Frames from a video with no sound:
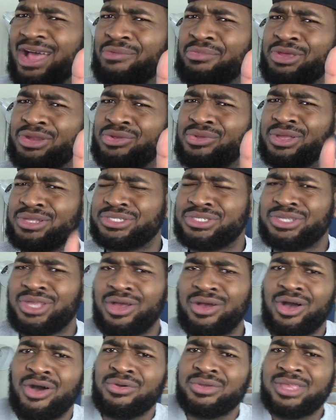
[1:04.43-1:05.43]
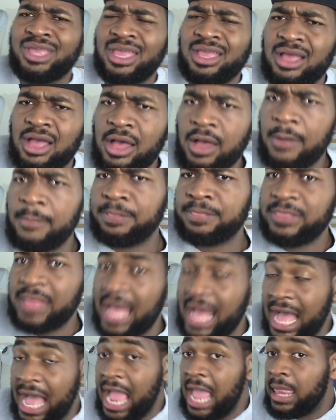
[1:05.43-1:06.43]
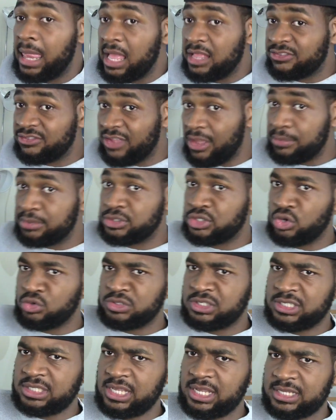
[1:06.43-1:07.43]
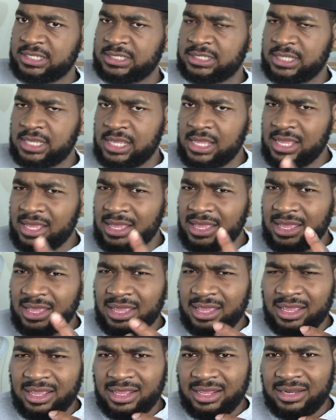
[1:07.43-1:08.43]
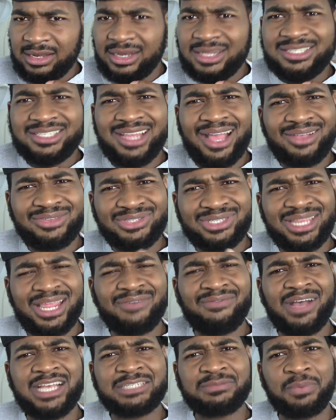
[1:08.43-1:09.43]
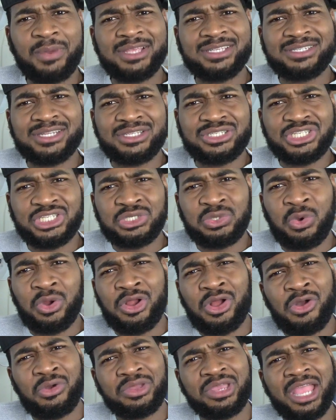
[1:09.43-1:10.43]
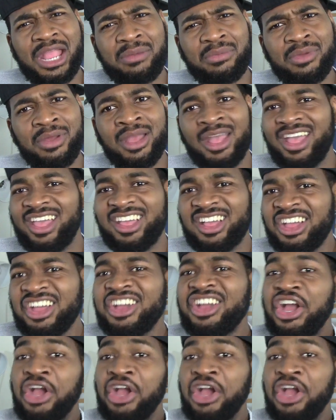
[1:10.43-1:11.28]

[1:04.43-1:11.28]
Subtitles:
I don't mean to do this, y'all. Okay, the highlights of episode 6. Did y'all see that Vice President snort on camera? Hey.